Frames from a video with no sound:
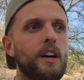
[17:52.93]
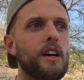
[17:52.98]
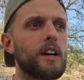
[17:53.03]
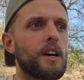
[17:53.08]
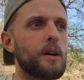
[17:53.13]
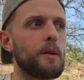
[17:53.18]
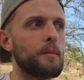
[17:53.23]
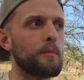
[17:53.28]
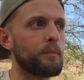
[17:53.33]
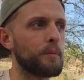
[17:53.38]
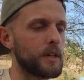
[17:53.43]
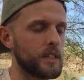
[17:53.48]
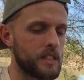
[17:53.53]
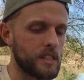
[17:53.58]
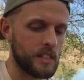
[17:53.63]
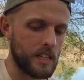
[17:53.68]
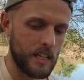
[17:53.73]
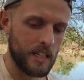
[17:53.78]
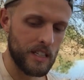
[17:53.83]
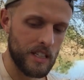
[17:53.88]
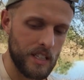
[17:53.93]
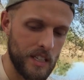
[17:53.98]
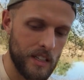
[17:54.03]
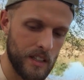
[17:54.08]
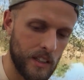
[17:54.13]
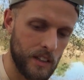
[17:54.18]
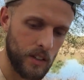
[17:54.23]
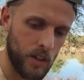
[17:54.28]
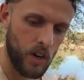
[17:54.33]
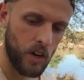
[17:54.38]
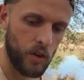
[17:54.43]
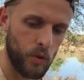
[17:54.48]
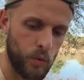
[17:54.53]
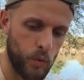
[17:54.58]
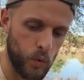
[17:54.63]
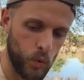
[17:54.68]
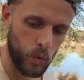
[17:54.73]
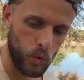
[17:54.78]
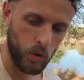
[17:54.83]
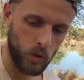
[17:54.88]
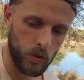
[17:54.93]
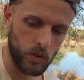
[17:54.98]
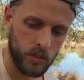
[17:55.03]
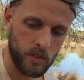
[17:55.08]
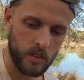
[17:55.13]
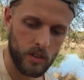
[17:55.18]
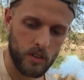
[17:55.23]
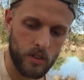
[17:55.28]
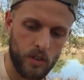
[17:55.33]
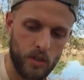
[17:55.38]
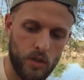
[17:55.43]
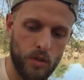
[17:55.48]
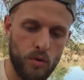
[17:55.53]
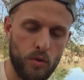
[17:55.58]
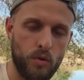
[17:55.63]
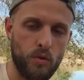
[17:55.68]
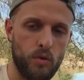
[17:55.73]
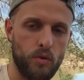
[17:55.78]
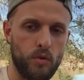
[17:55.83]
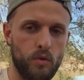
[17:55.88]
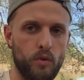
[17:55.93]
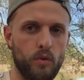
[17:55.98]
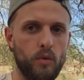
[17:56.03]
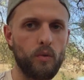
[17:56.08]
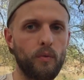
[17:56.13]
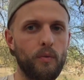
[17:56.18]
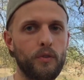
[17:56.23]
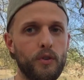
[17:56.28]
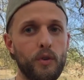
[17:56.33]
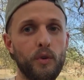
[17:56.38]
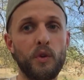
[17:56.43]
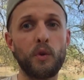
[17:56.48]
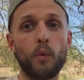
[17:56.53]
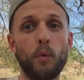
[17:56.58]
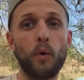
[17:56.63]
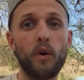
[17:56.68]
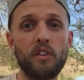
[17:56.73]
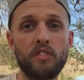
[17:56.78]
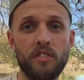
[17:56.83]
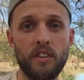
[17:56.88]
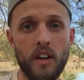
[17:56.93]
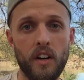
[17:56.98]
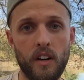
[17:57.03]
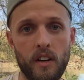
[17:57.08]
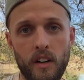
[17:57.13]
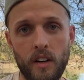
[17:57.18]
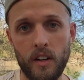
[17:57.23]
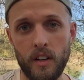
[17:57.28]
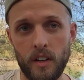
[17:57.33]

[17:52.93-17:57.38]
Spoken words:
But it's this idea that there are rules to the warfare,